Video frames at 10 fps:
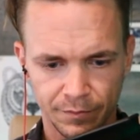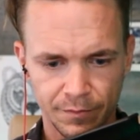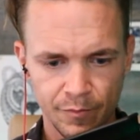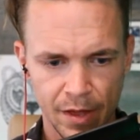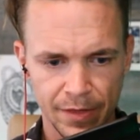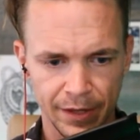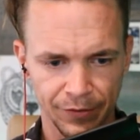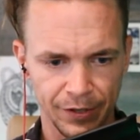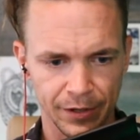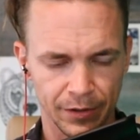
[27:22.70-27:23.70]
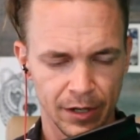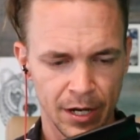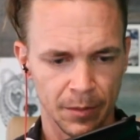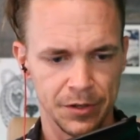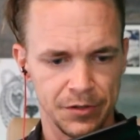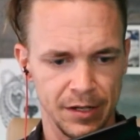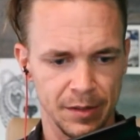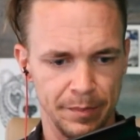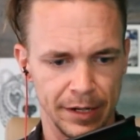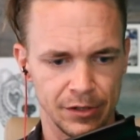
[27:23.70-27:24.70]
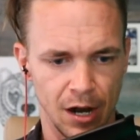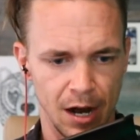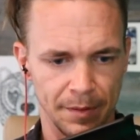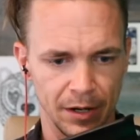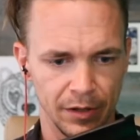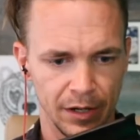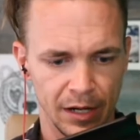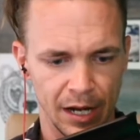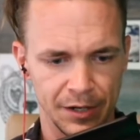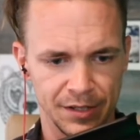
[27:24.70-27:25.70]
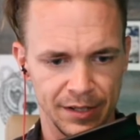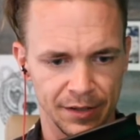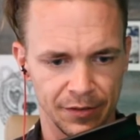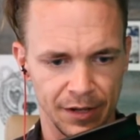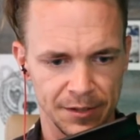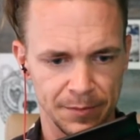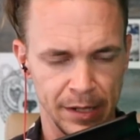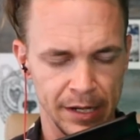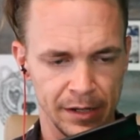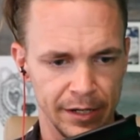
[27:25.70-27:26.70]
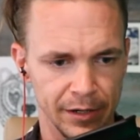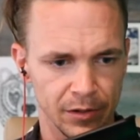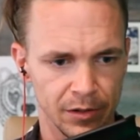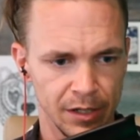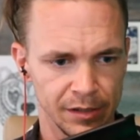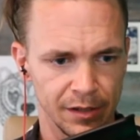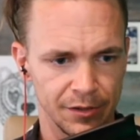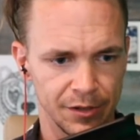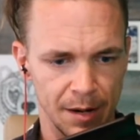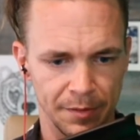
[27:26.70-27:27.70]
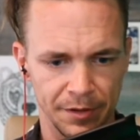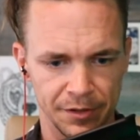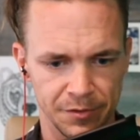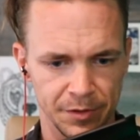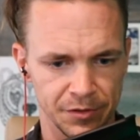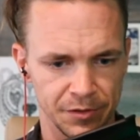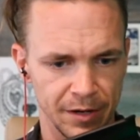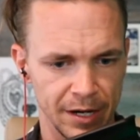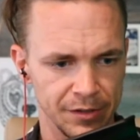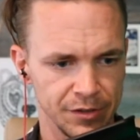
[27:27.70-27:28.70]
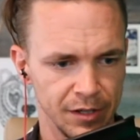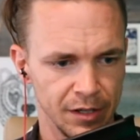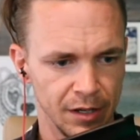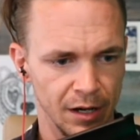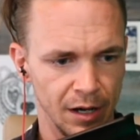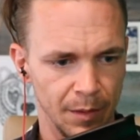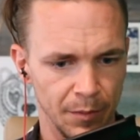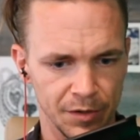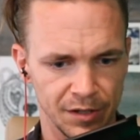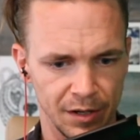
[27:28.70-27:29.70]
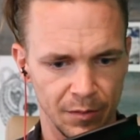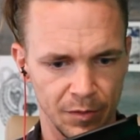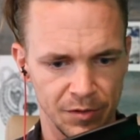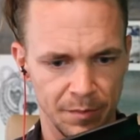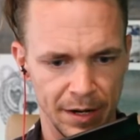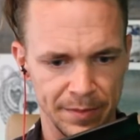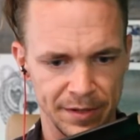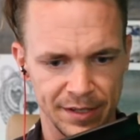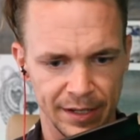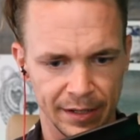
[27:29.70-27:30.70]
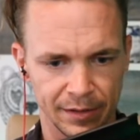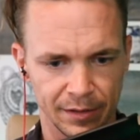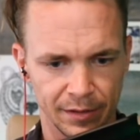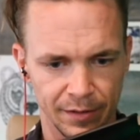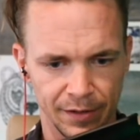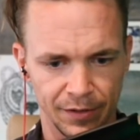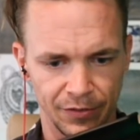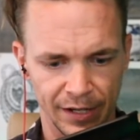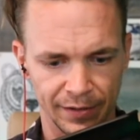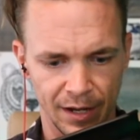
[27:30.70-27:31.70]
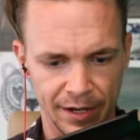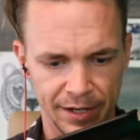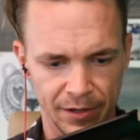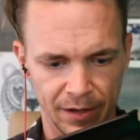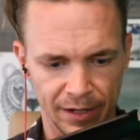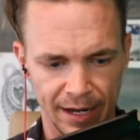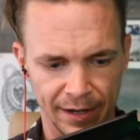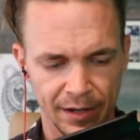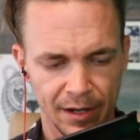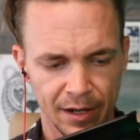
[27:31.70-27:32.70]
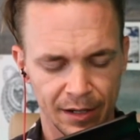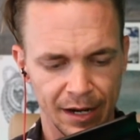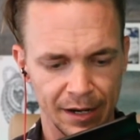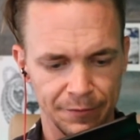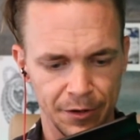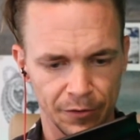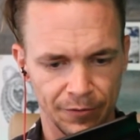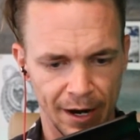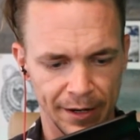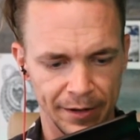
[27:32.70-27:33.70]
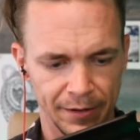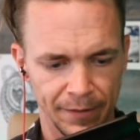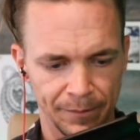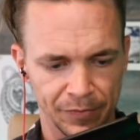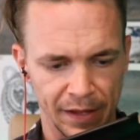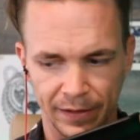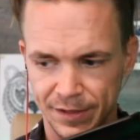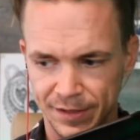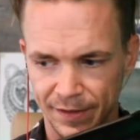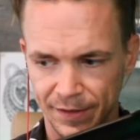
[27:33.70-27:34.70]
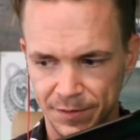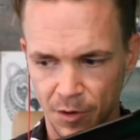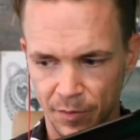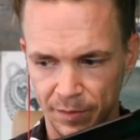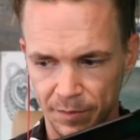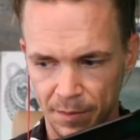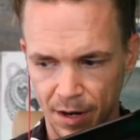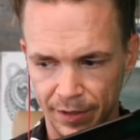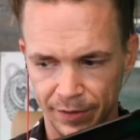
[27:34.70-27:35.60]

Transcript: This here, where you see a big top out and you see this nice peak here to the top of the distribution range, which we might be seeing. This second line here, again, kind of notified, at least at this moment in my mind,